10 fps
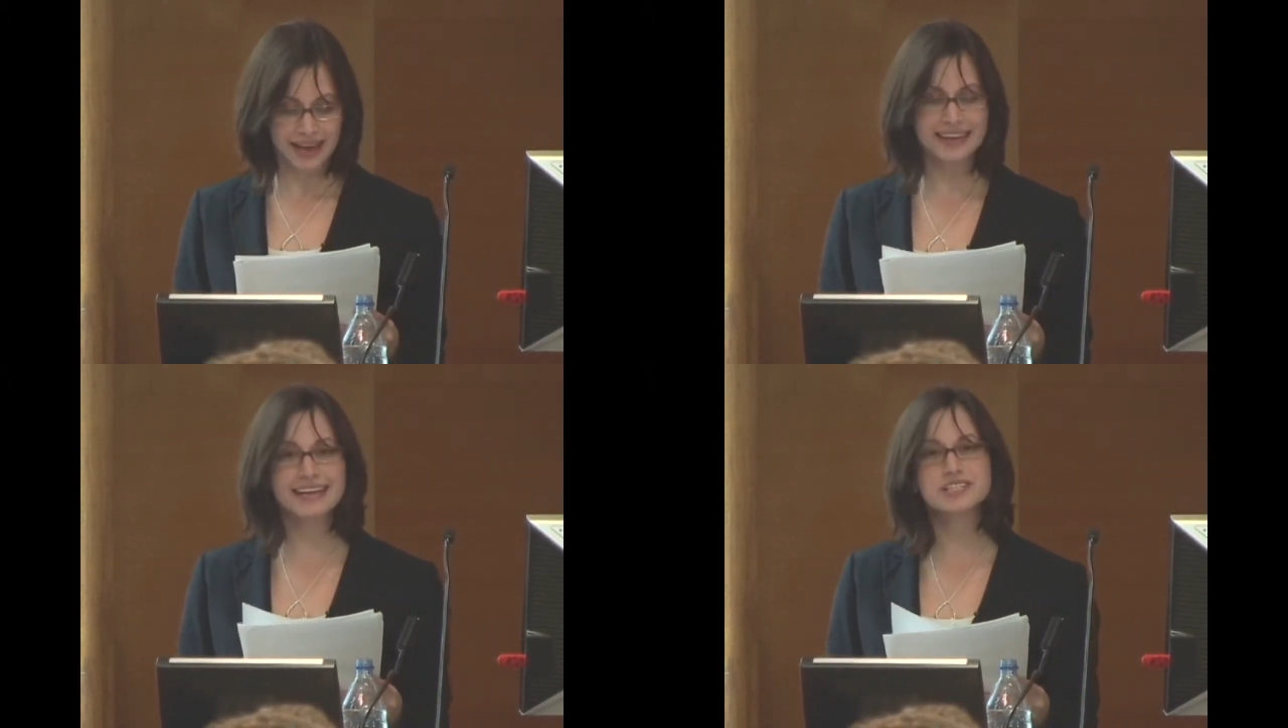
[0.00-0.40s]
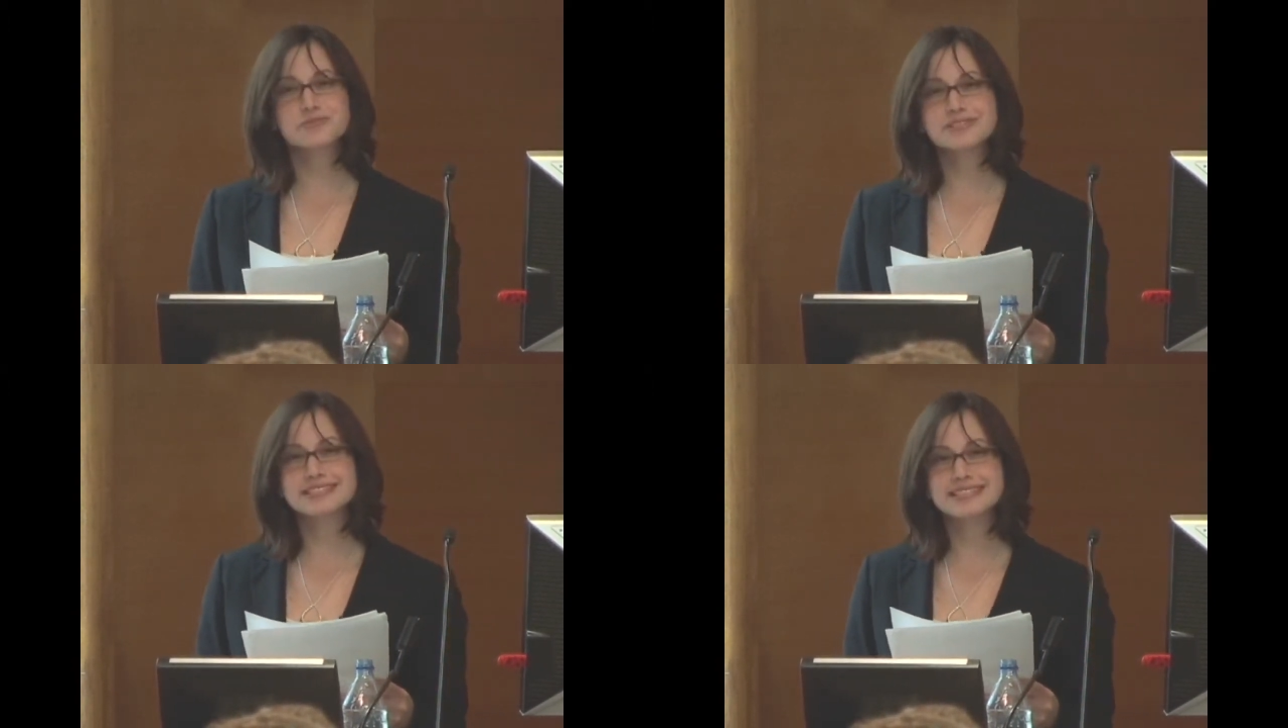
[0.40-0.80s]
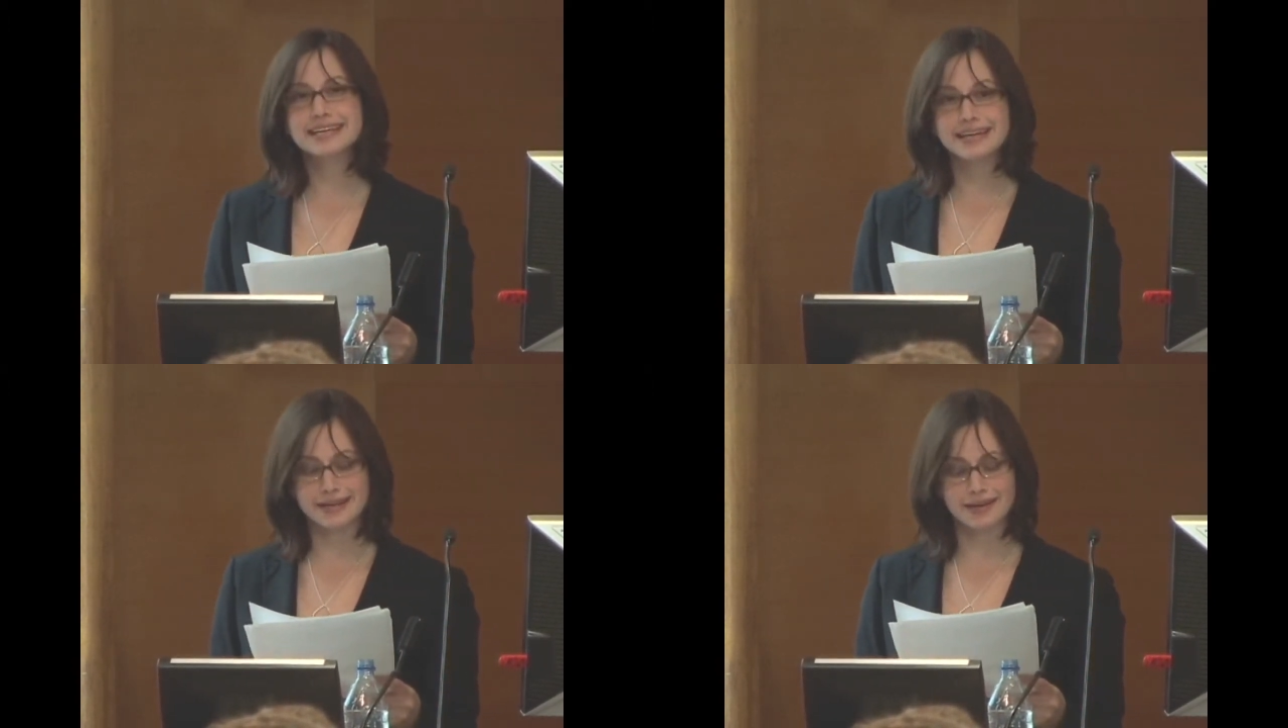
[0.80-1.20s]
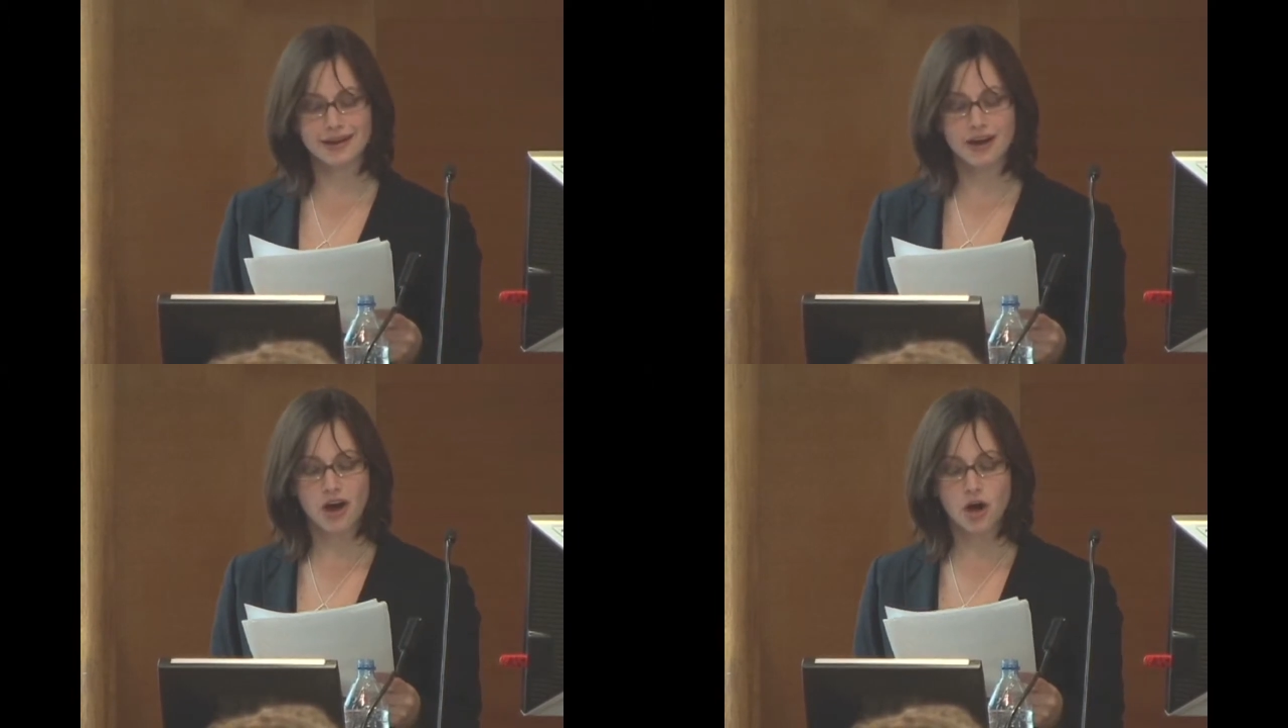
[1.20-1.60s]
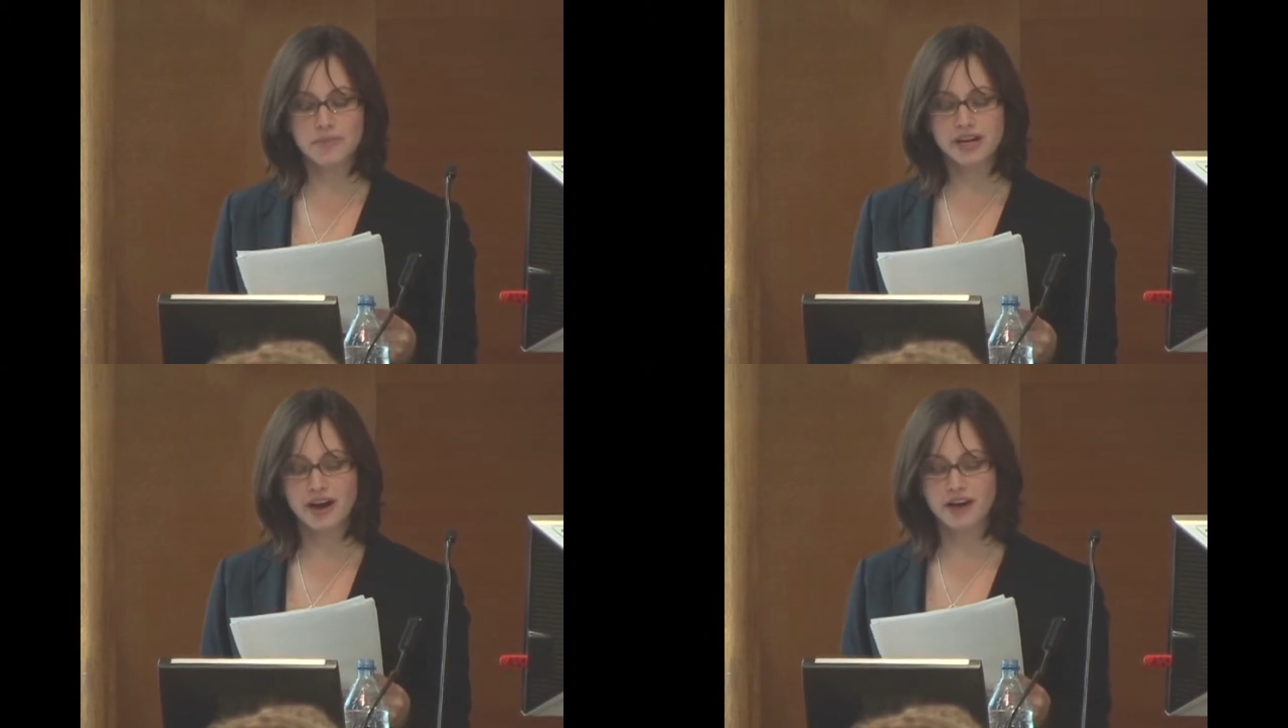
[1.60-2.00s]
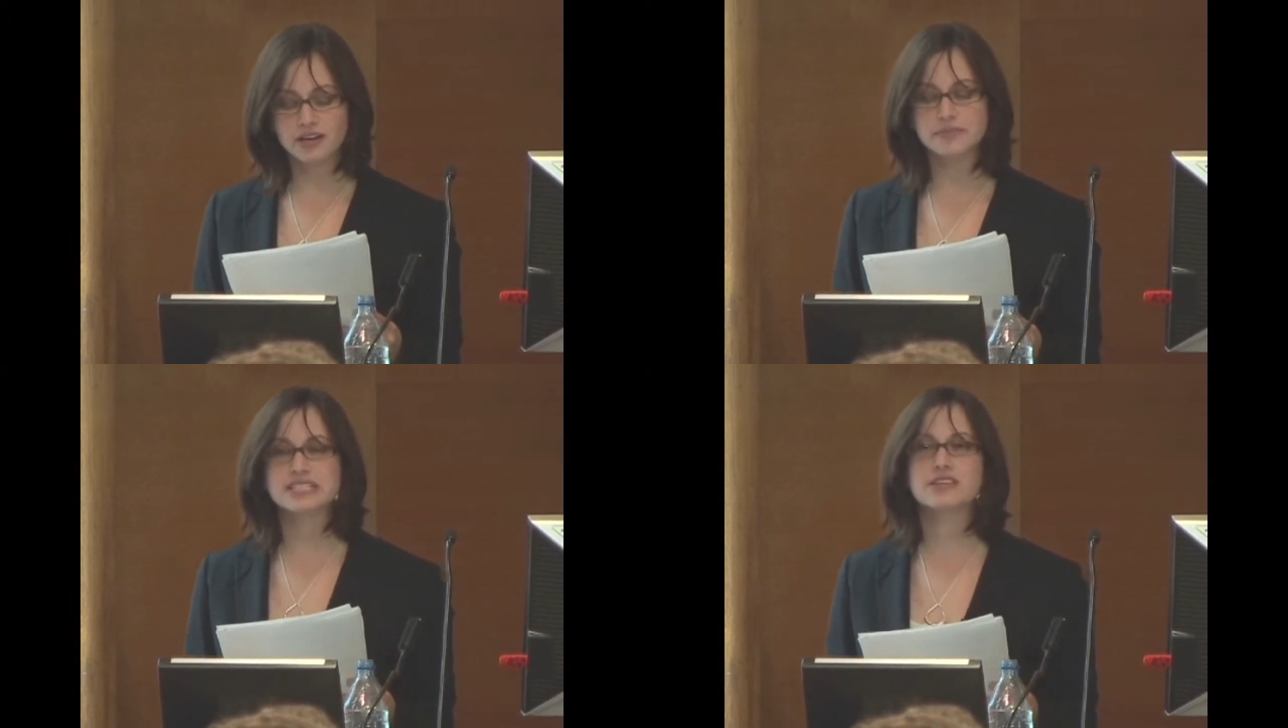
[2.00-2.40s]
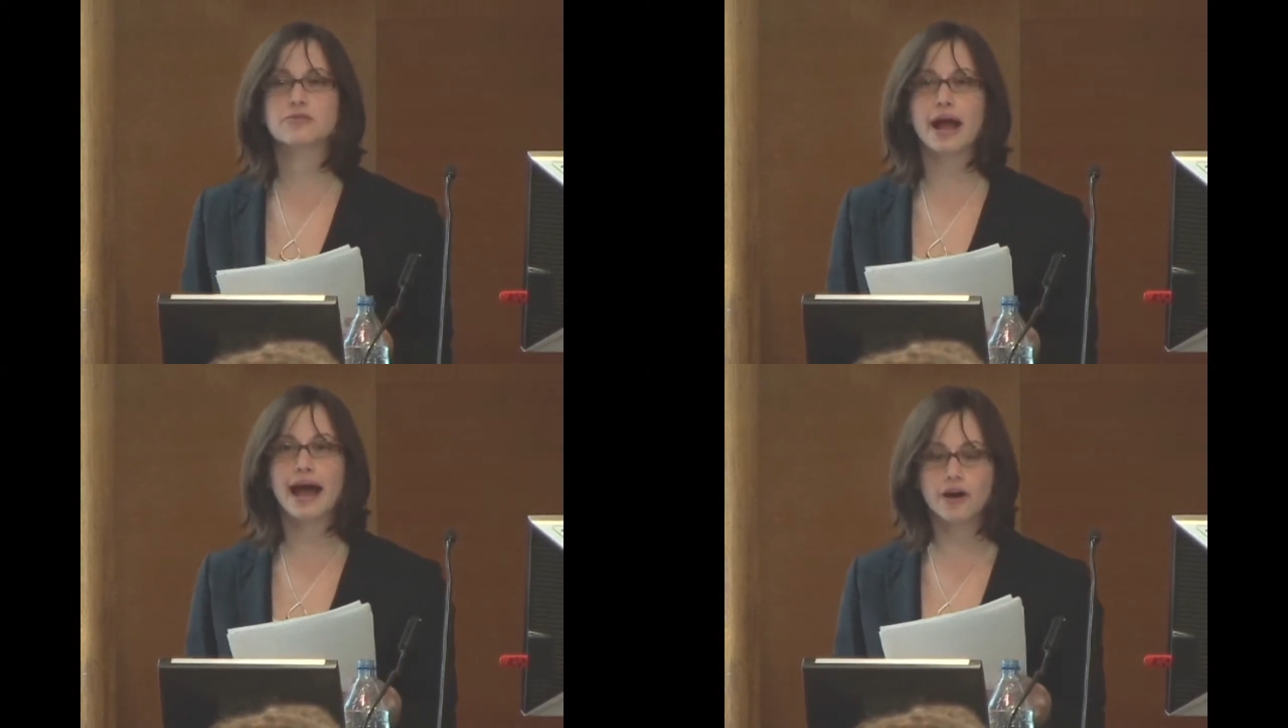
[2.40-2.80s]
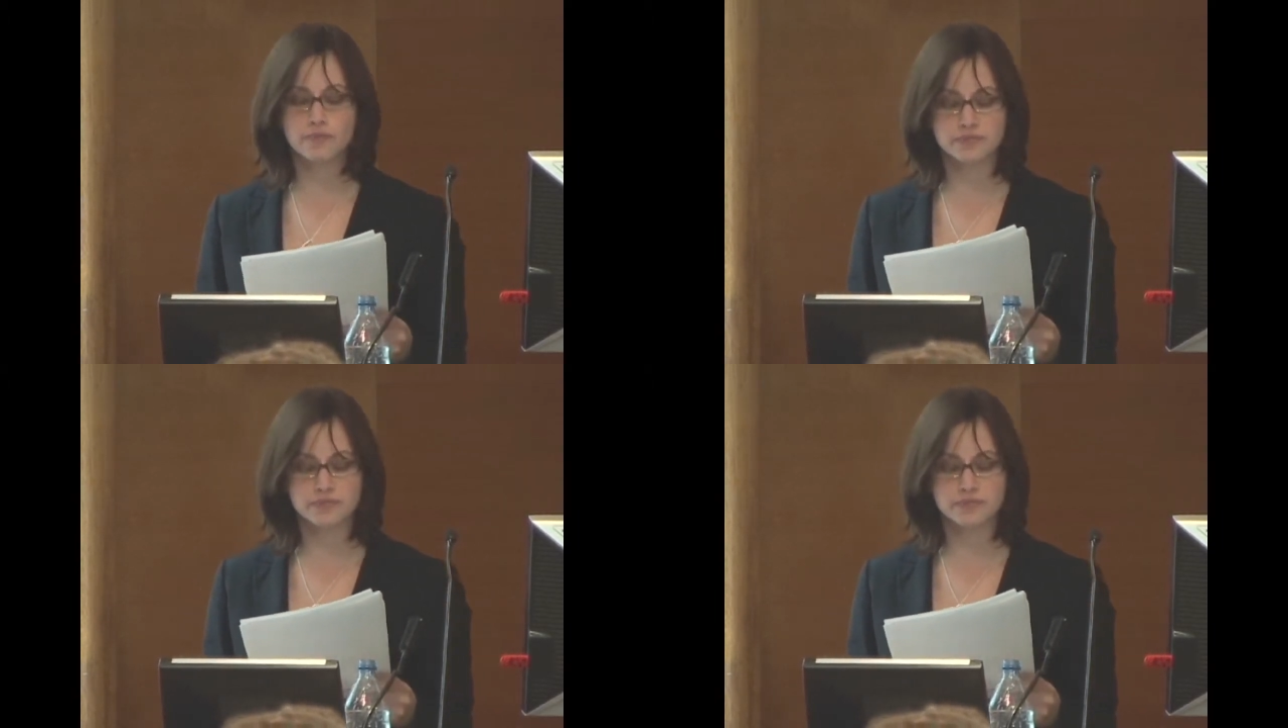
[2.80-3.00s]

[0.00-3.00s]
And as we'll see, home economists throughout